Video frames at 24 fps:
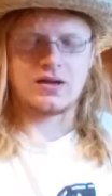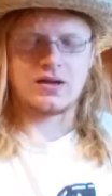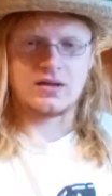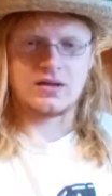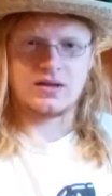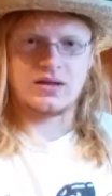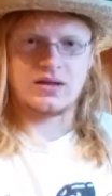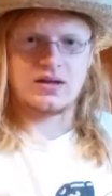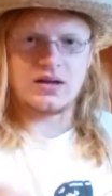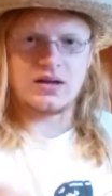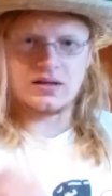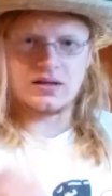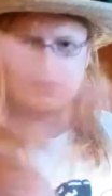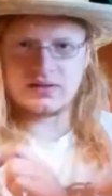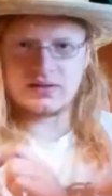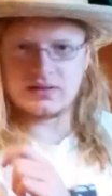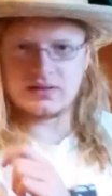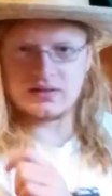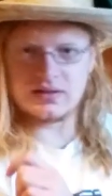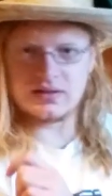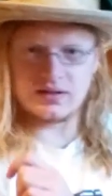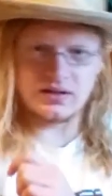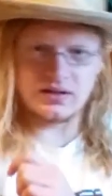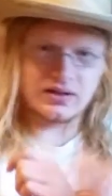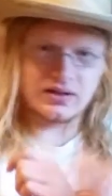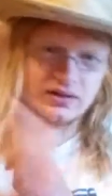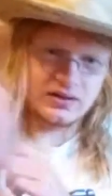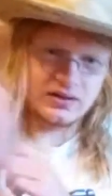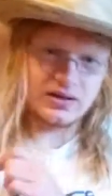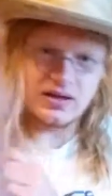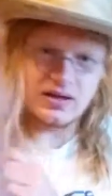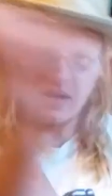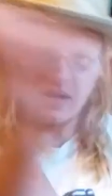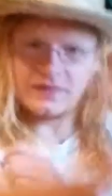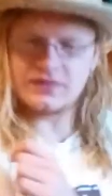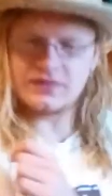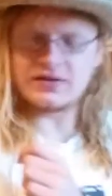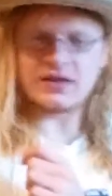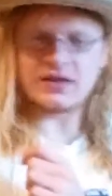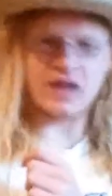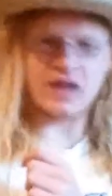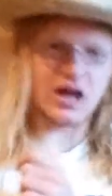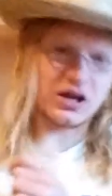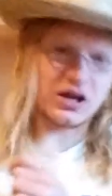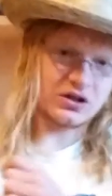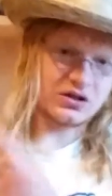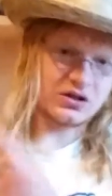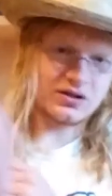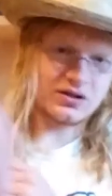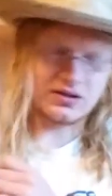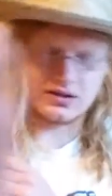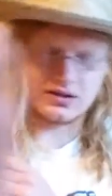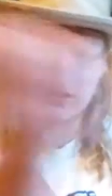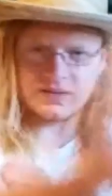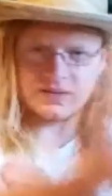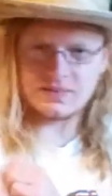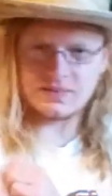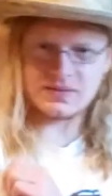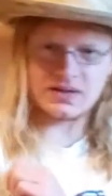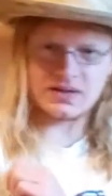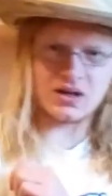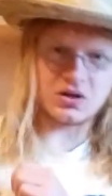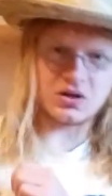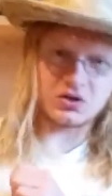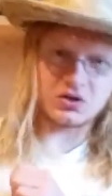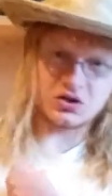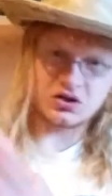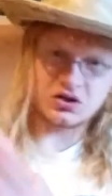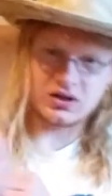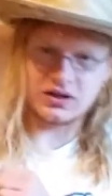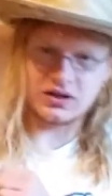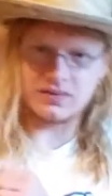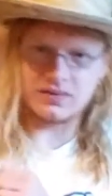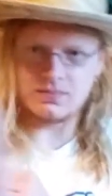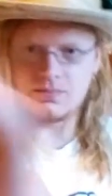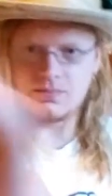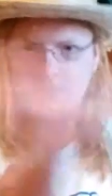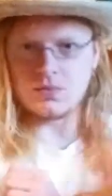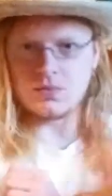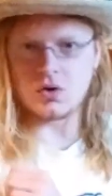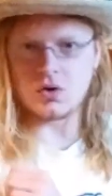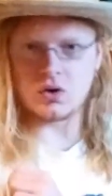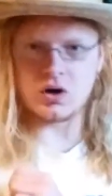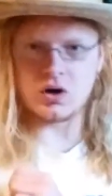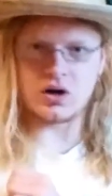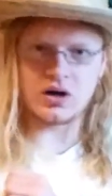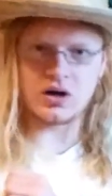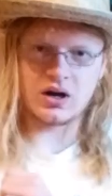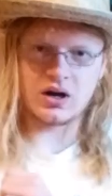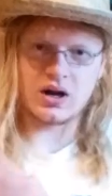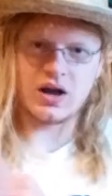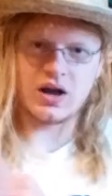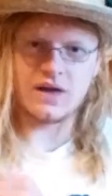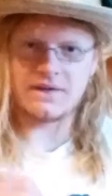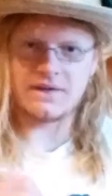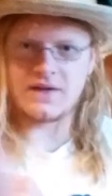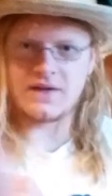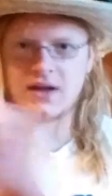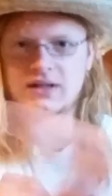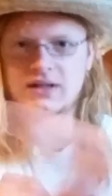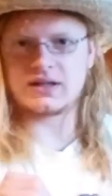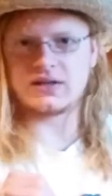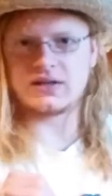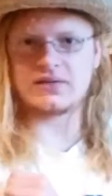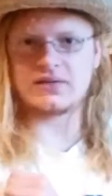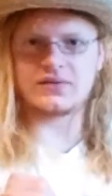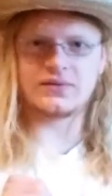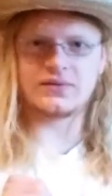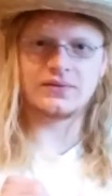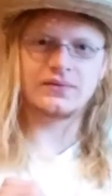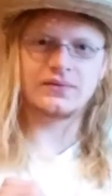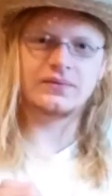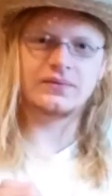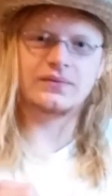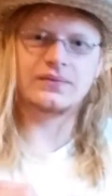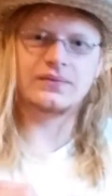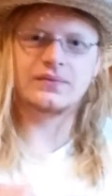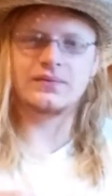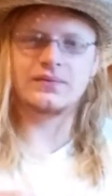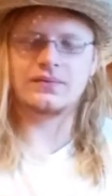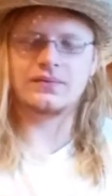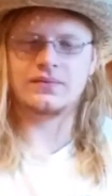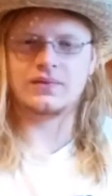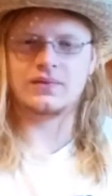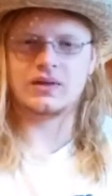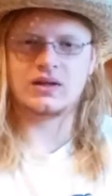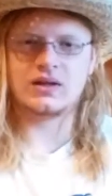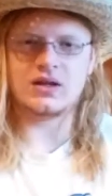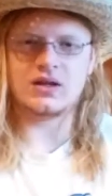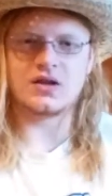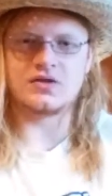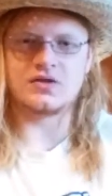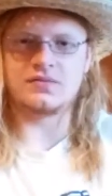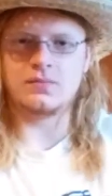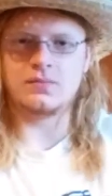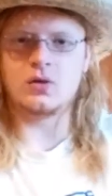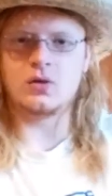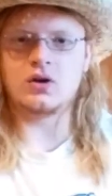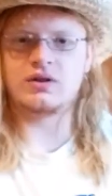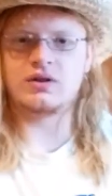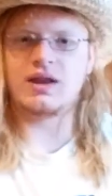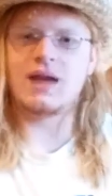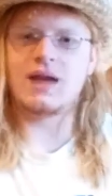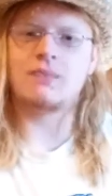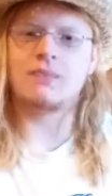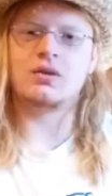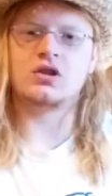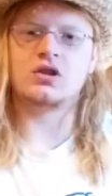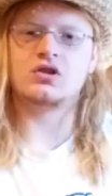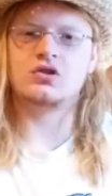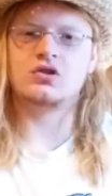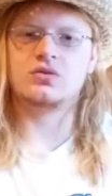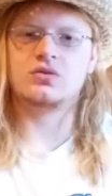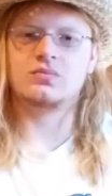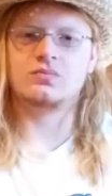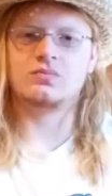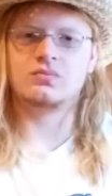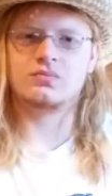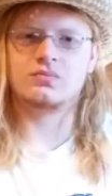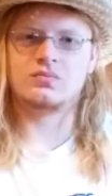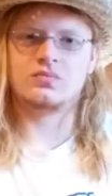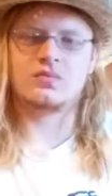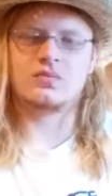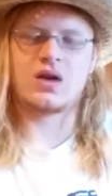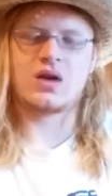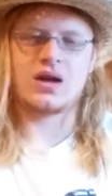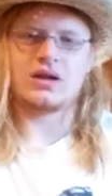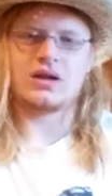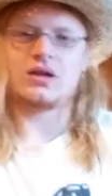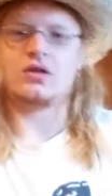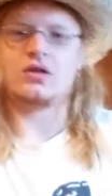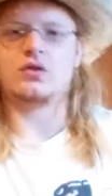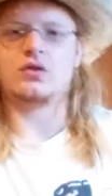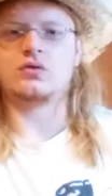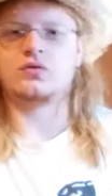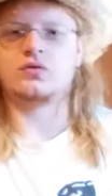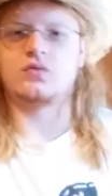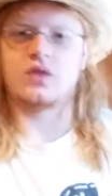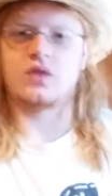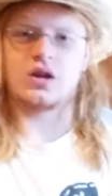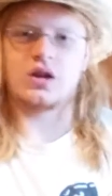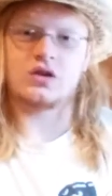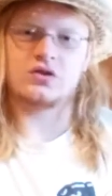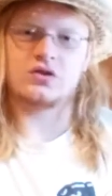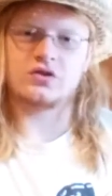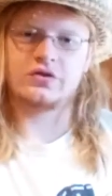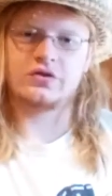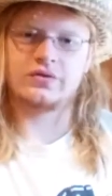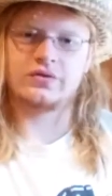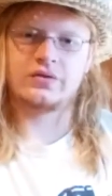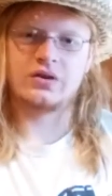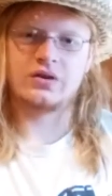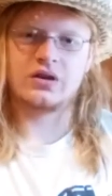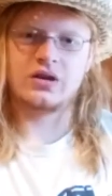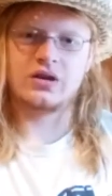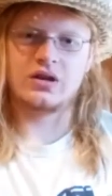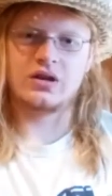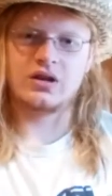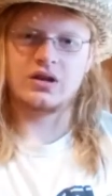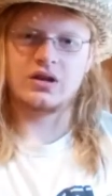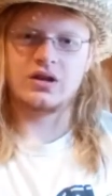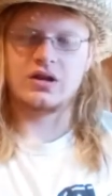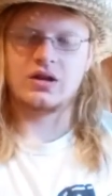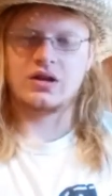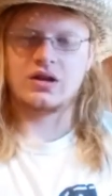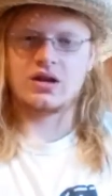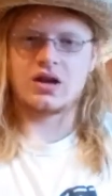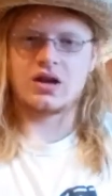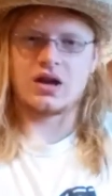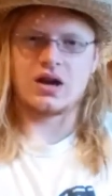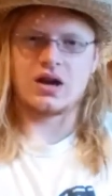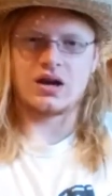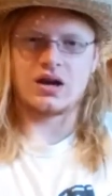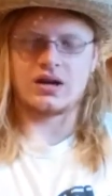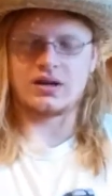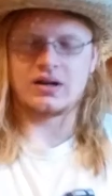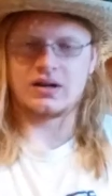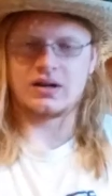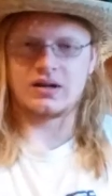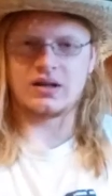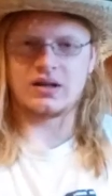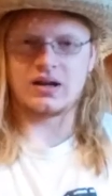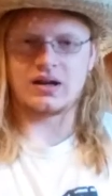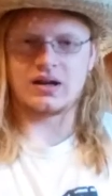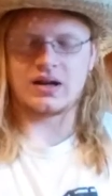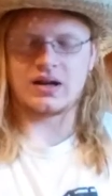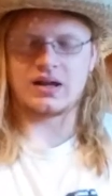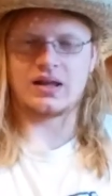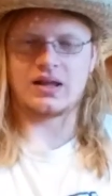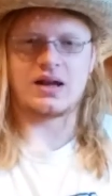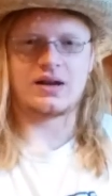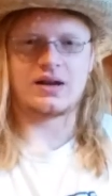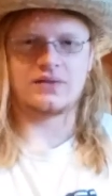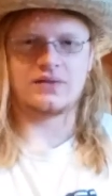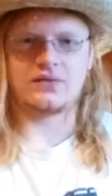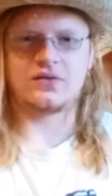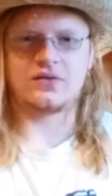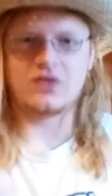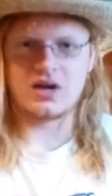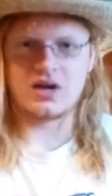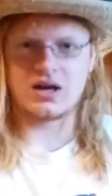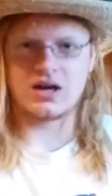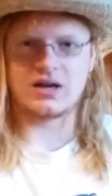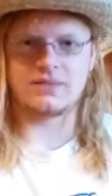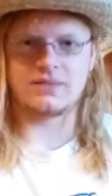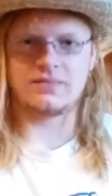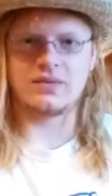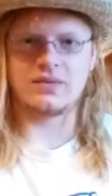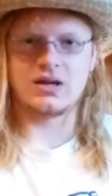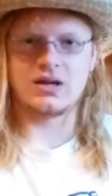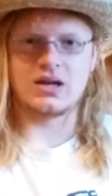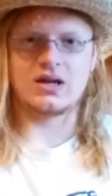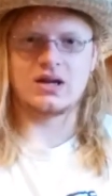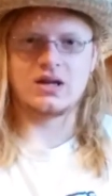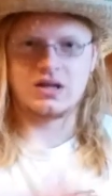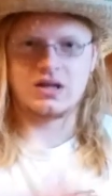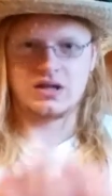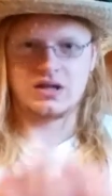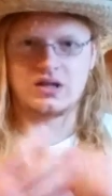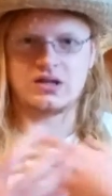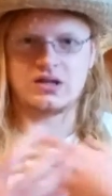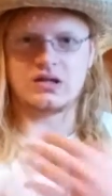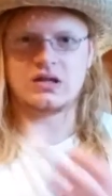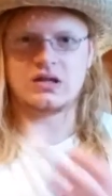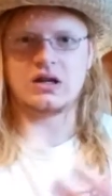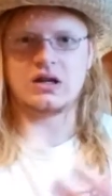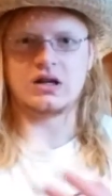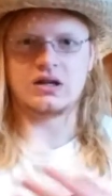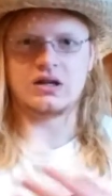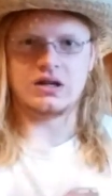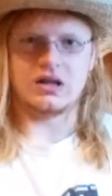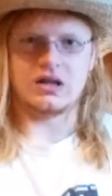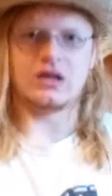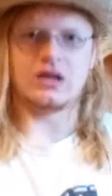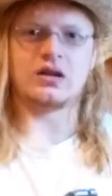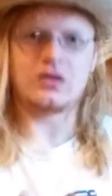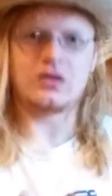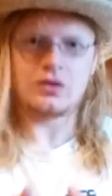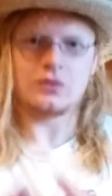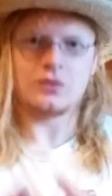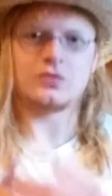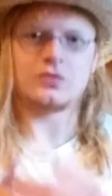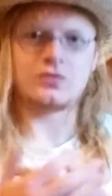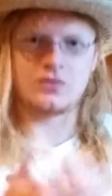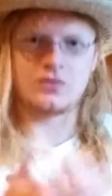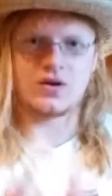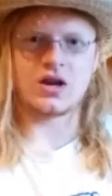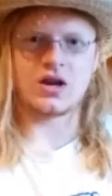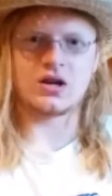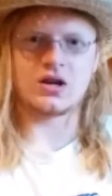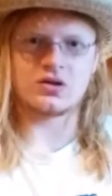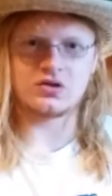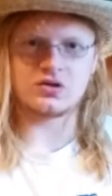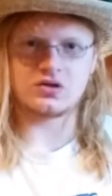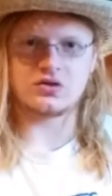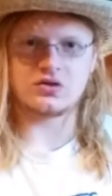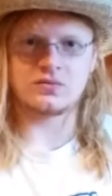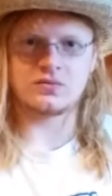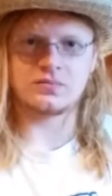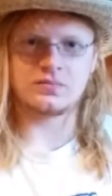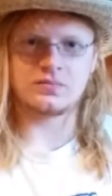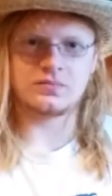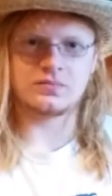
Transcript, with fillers: The knife slash is substantially more effective. Does more damage at a close range. And like a lot of crime is done in close range.